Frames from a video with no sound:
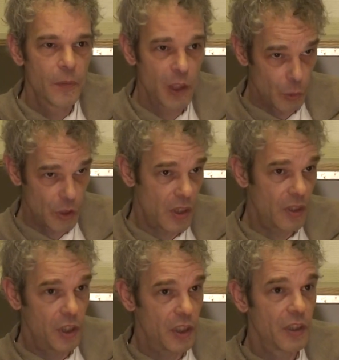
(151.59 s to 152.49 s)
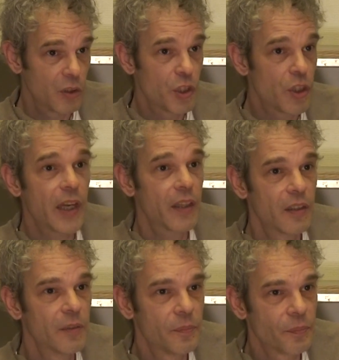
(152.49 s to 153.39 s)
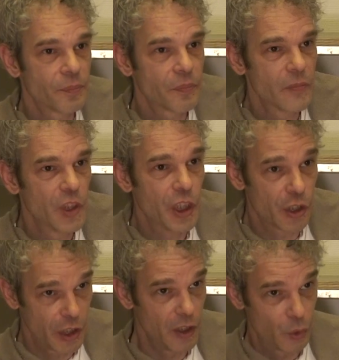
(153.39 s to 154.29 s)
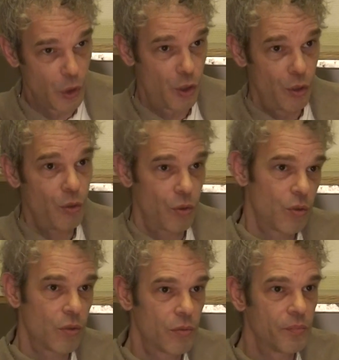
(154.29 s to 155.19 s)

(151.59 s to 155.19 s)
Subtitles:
it was done here in Christianity. Here guilt was used